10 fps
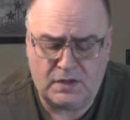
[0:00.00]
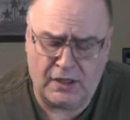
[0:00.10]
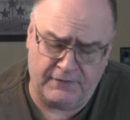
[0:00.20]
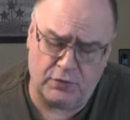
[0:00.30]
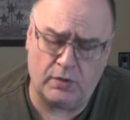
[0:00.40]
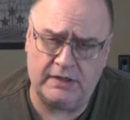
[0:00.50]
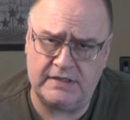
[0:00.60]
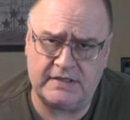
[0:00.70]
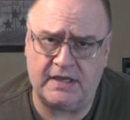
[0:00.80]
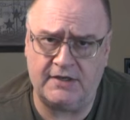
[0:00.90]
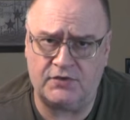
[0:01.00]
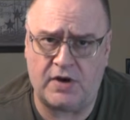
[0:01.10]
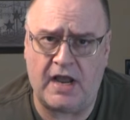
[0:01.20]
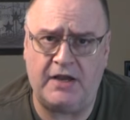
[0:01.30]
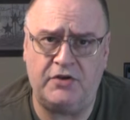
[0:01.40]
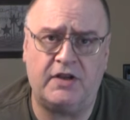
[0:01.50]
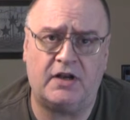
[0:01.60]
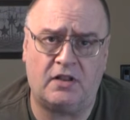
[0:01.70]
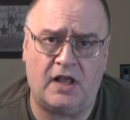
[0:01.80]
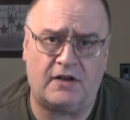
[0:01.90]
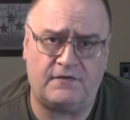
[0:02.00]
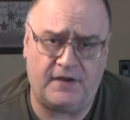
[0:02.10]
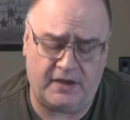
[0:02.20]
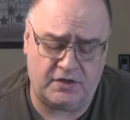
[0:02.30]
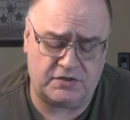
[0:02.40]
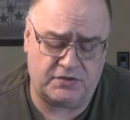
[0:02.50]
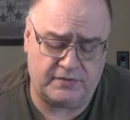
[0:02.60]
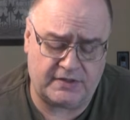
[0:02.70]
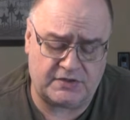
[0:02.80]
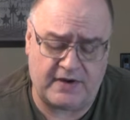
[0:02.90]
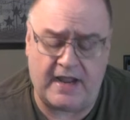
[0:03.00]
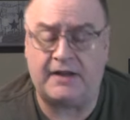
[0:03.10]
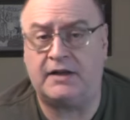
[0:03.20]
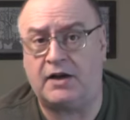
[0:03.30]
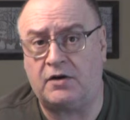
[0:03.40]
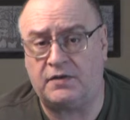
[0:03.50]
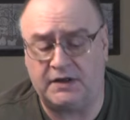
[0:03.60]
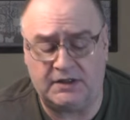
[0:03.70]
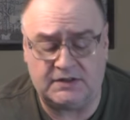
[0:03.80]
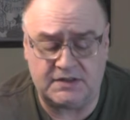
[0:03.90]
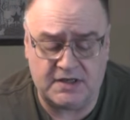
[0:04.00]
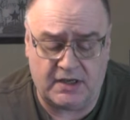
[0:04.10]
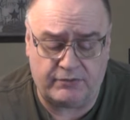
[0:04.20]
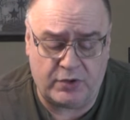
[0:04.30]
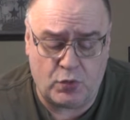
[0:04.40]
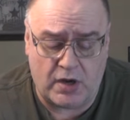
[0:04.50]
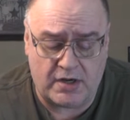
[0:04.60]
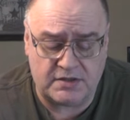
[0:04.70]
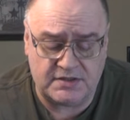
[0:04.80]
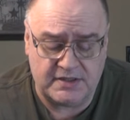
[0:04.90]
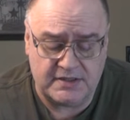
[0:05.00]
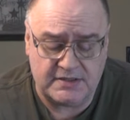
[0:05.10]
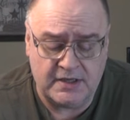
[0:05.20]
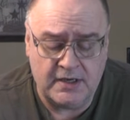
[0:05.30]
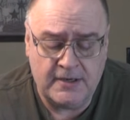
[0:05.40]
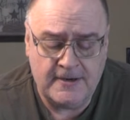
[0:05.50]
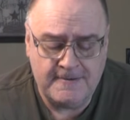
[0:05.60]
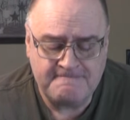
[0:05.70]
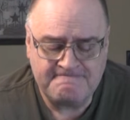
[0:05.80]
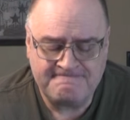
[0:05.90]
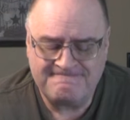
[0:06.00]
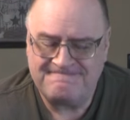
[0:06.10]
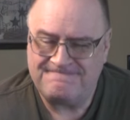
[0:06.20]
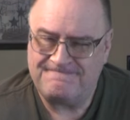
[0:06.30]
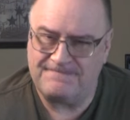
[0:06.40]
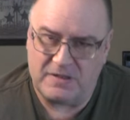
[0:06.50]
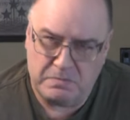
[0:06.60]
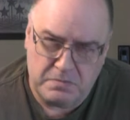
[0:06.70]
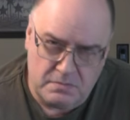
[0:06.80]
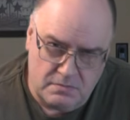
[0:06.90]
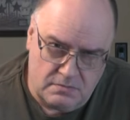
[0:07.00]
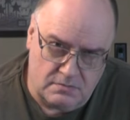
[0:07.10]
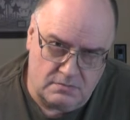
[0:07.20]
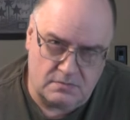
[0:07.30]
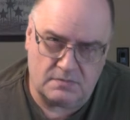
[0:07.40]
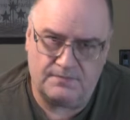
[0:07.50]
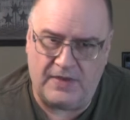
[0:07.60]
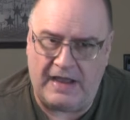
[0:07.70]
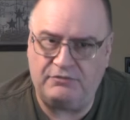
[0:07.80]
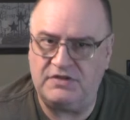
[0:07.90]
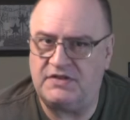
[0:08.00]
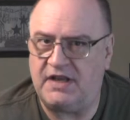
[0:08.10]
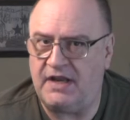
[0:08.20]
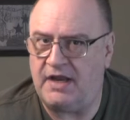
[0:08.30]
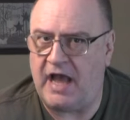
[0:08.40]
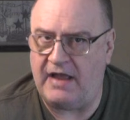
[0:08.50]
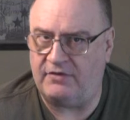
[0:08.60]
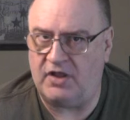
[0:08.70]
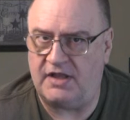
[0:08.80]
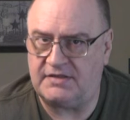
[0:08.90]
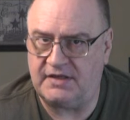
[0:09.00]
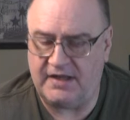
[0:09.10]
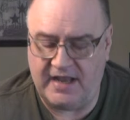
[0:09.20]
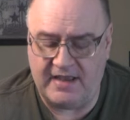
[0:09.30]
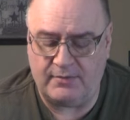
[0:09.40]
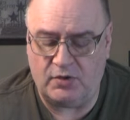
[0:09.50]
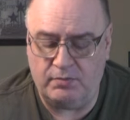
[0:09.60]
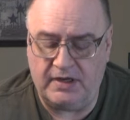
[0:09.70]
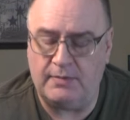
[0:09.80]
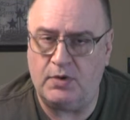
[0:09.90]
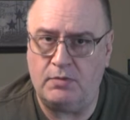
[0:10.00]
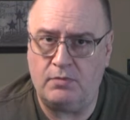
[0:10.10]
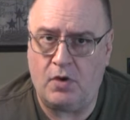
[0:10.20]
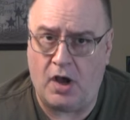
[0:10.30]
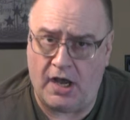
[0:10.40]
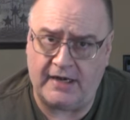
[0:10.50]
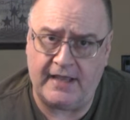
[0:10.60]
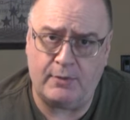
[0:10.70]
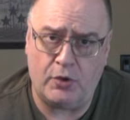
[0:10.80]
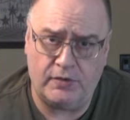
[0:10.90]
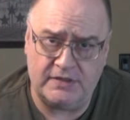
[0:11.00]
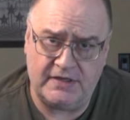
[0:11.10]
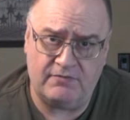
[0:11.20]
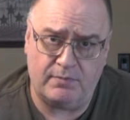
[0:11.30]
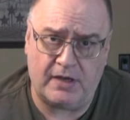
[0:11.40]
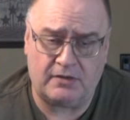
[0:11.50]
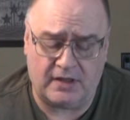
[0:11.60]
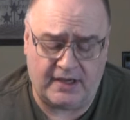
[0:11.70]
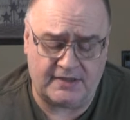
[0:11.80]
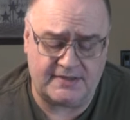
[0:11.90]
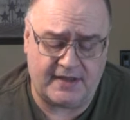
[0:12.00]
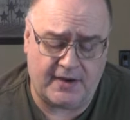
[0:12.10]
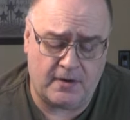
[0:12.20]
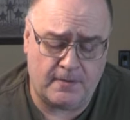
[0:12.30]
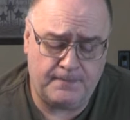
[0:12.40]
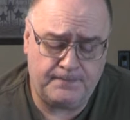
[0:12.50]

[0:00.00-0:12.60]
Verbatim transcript: If you run this gun dry, you get a lot of failures to extract. Another thing that this gun requires is, mm, I would say high velocity ammo minimum. Hot ammo is even better, like a stinger.